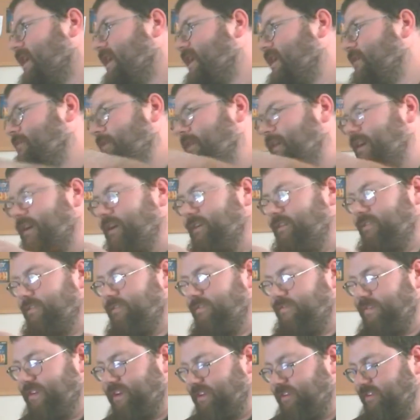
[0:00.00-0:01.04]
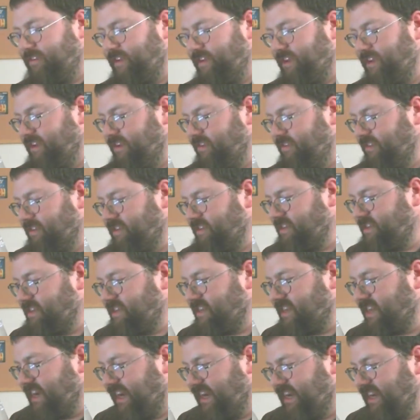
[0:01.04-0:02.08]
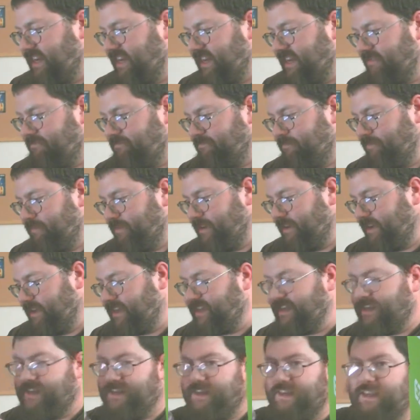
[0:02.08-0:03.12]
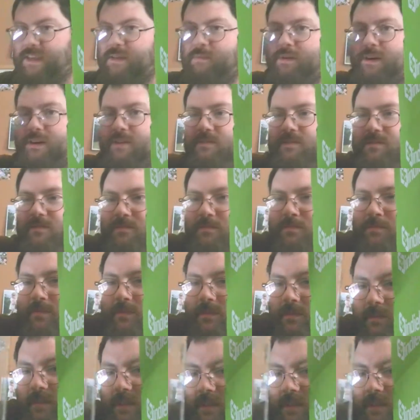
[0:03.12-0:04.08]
we got a little figure here. It's kind of like an amiibo with a